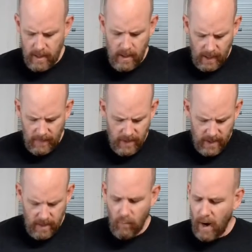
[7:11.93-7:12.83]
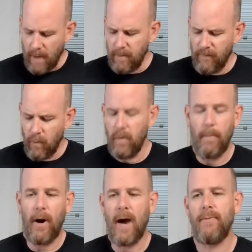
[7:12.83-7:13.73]
And then right before the
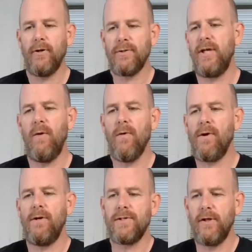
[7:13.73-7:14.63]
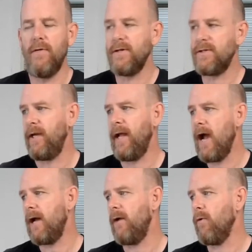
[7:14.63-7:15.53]
pop, you'll see we're gonna slow this thing
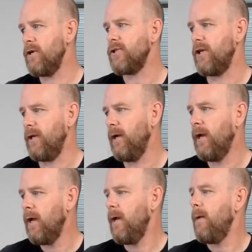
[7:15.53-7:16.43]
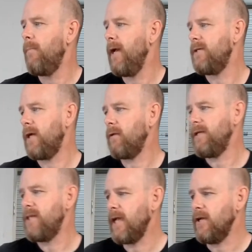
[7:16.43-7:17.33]
down, and we're just gonna basically
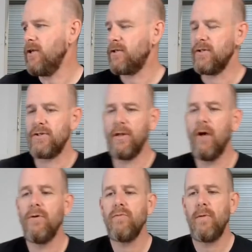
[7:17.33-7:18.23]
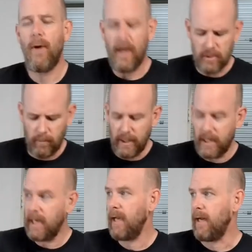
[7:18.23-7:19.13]
take it just as slow as we possibly
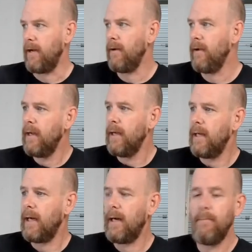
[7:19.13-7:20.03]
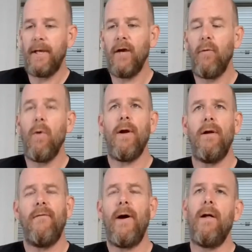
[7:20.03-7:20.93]
can, because we want
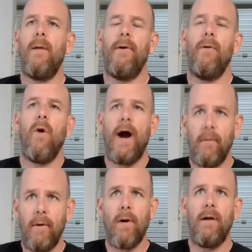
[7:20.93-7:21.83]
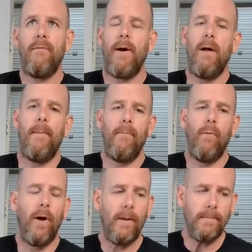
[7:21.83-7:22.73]
to develop. And why do we want to develop? Well,